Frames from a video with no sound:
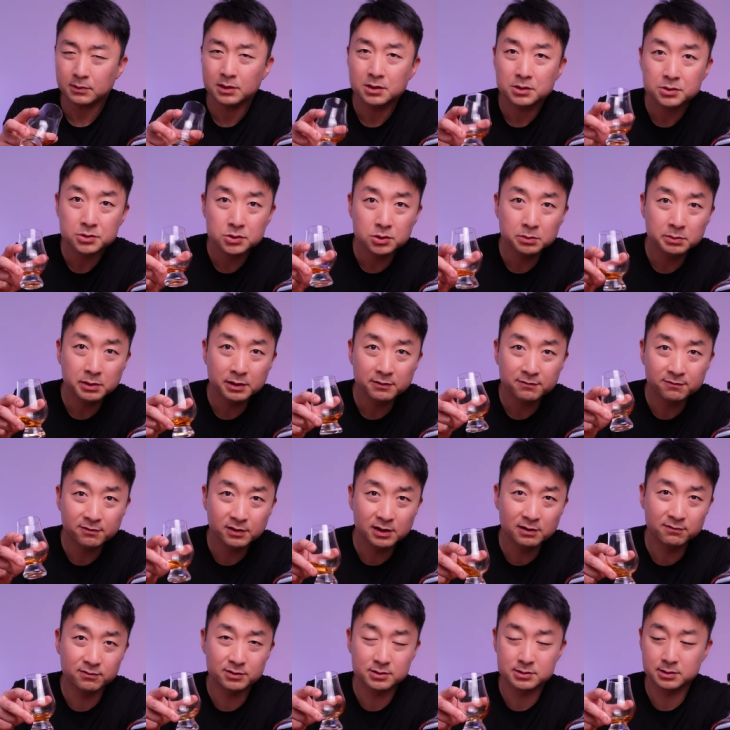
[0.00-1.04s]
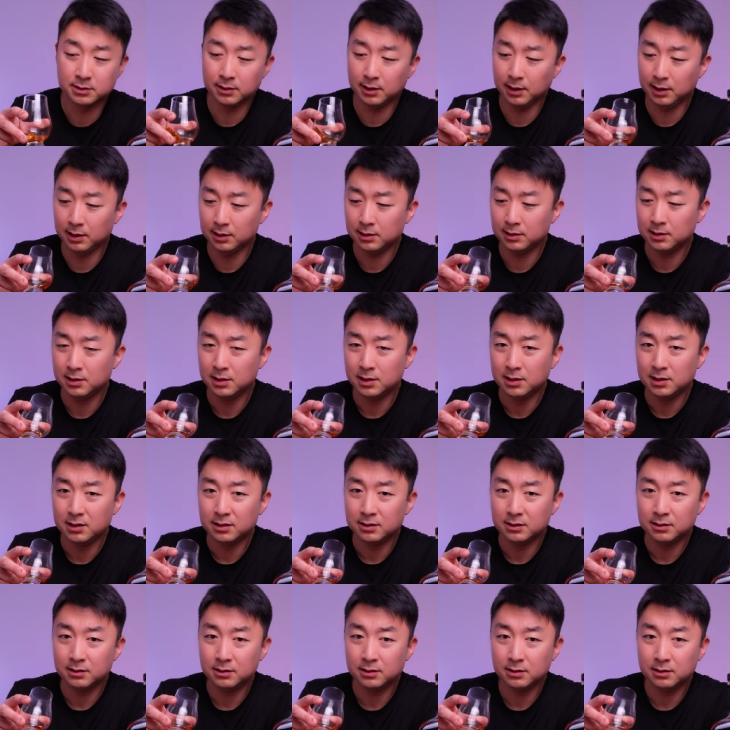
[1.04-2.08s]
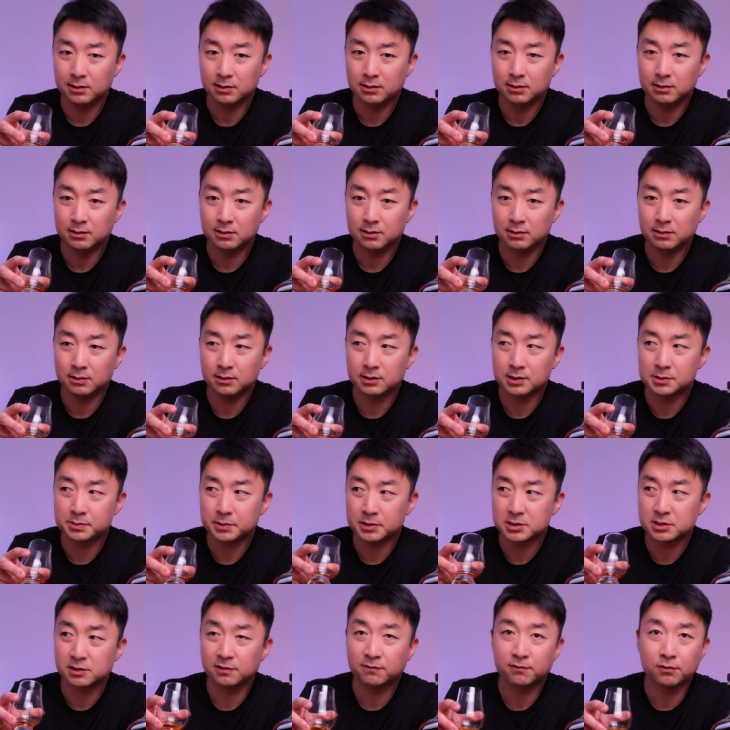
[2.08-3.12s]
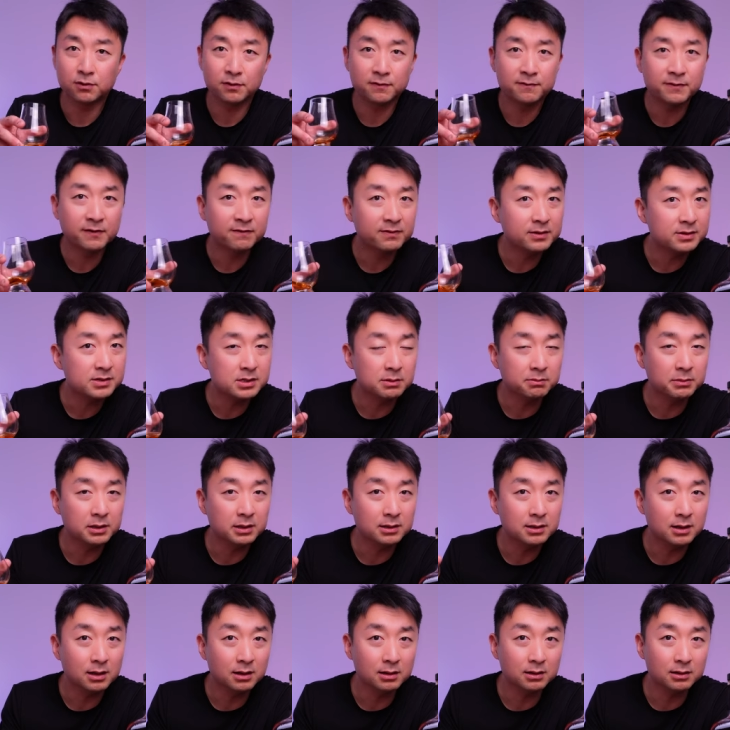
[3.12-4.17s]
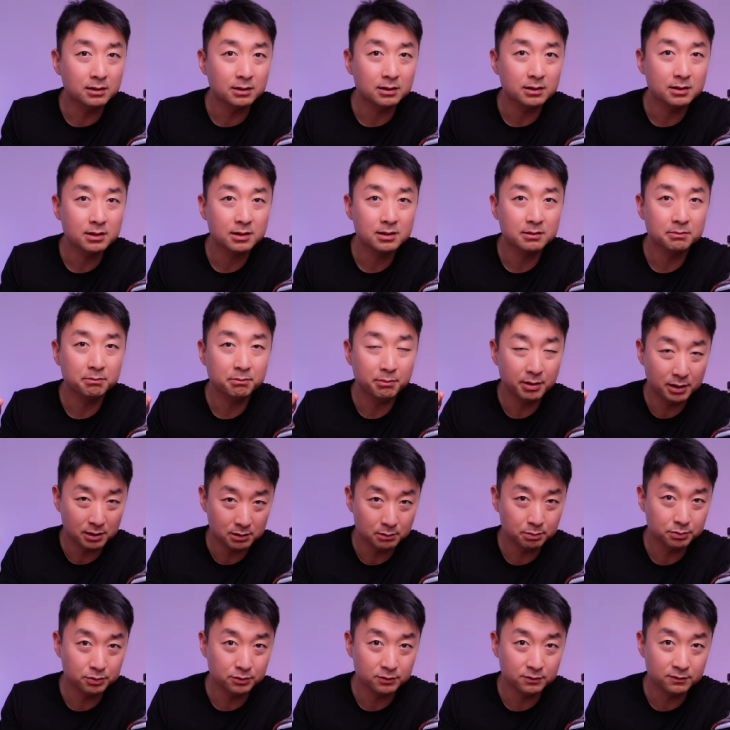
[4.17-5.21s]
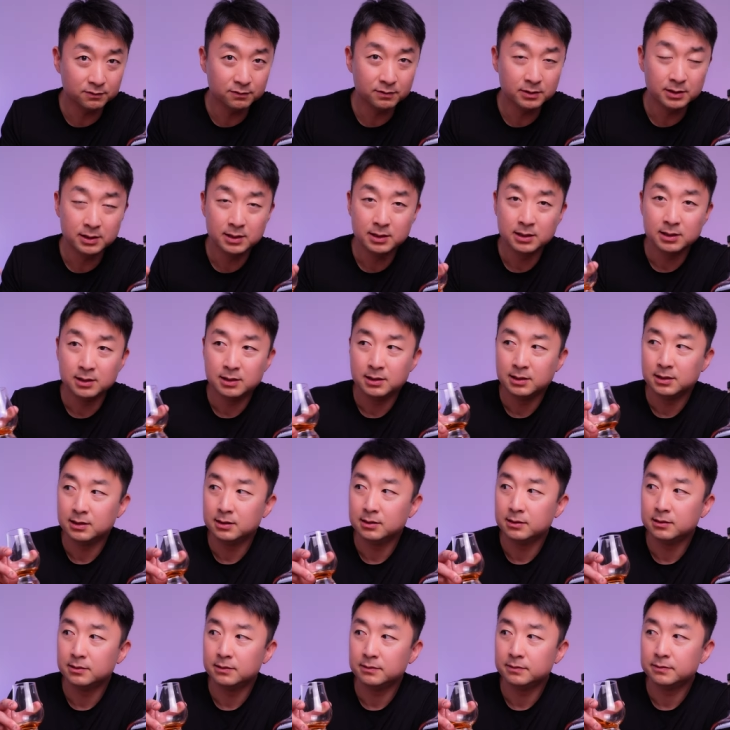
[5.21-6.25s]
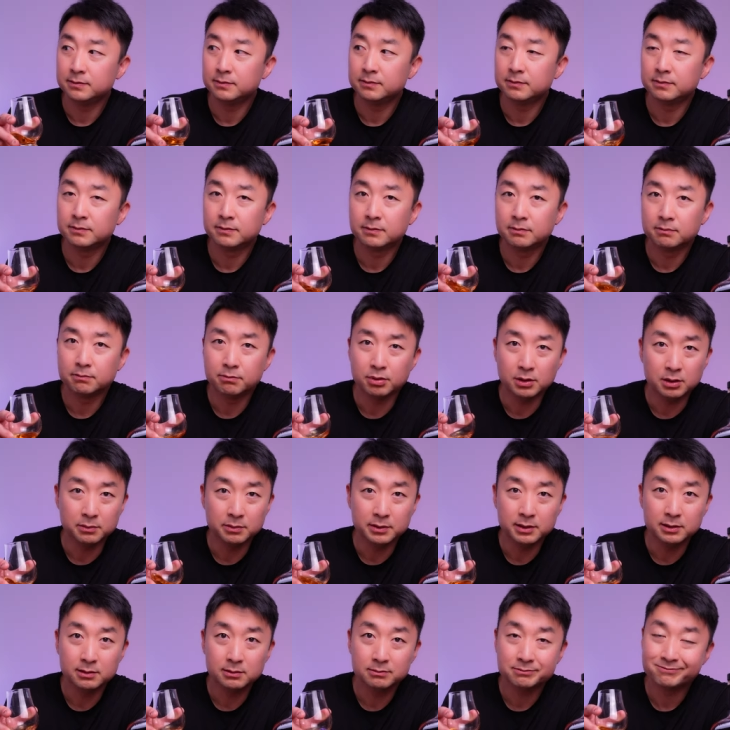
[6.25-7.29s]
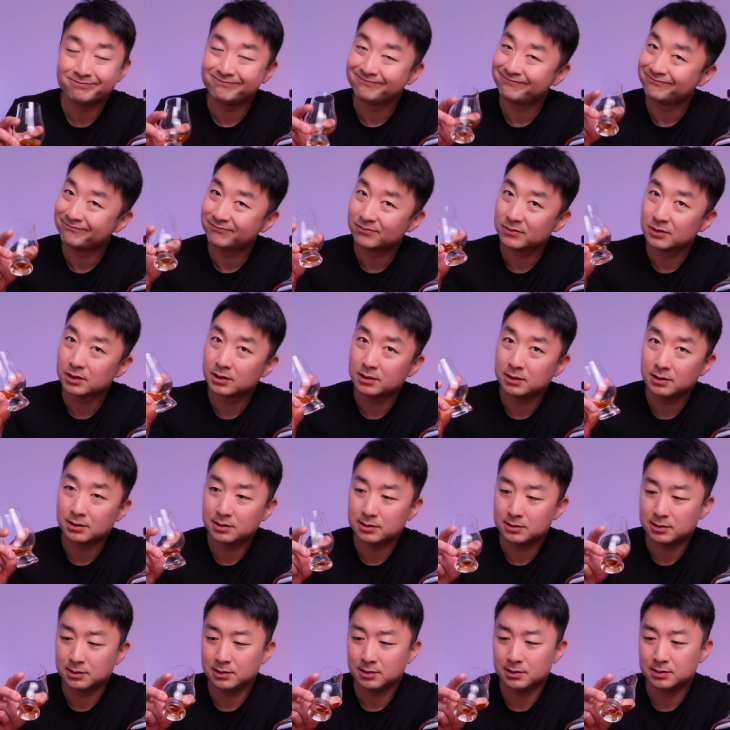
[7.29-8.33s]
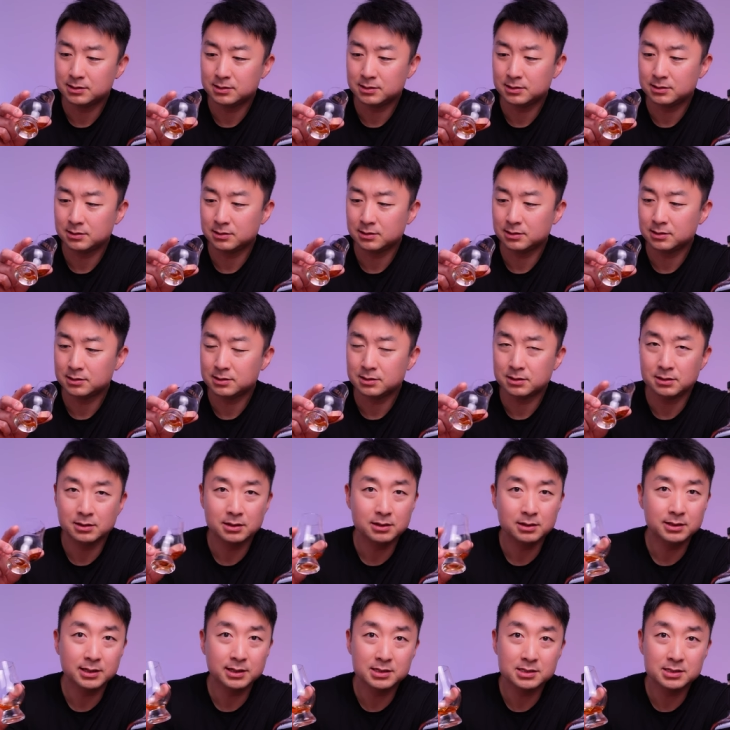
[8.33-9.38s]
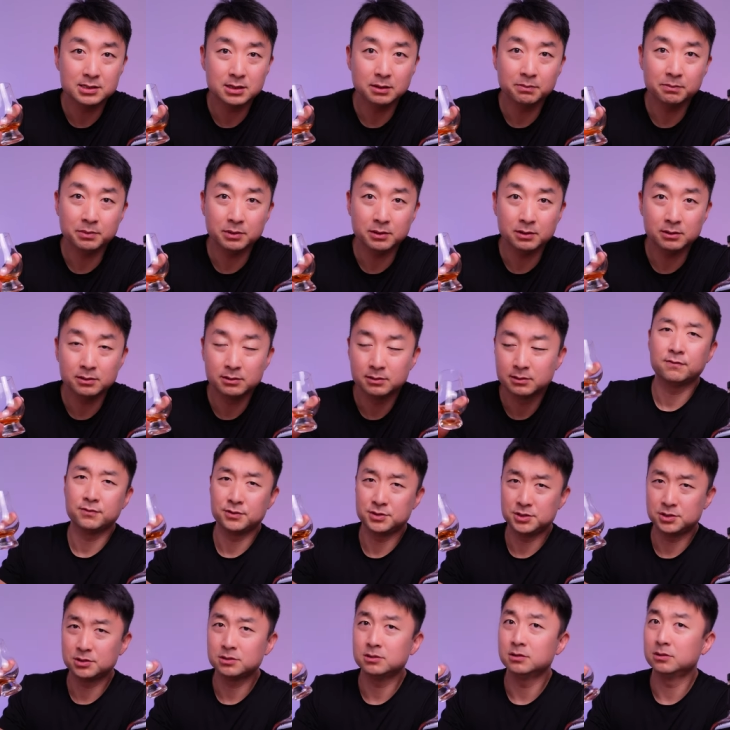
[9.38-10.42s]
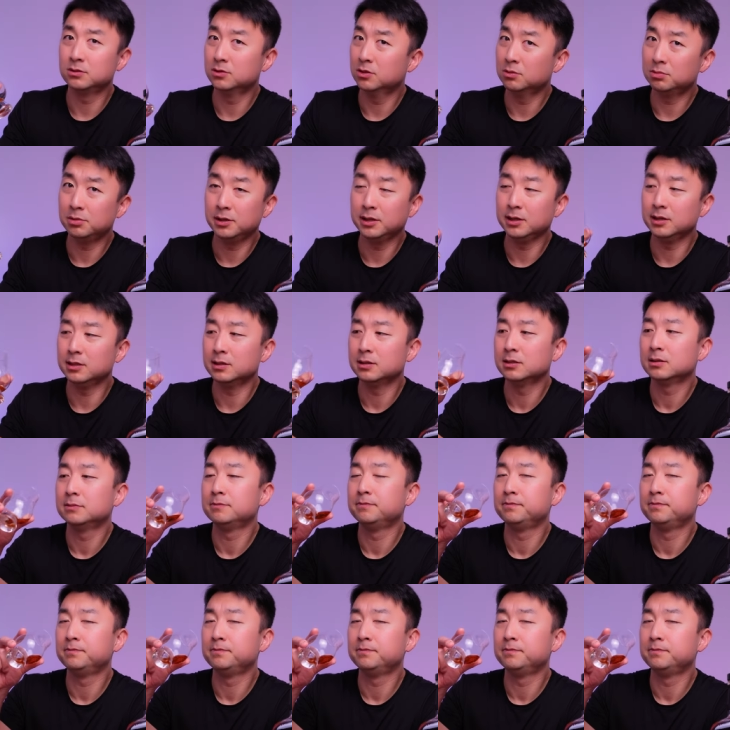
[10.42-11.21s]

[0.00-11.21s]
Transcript: There's so many flavors in there, especially for 50 something dollar barrel proof bourbon. It's it's it's an all day sipper for sure, a no brainer.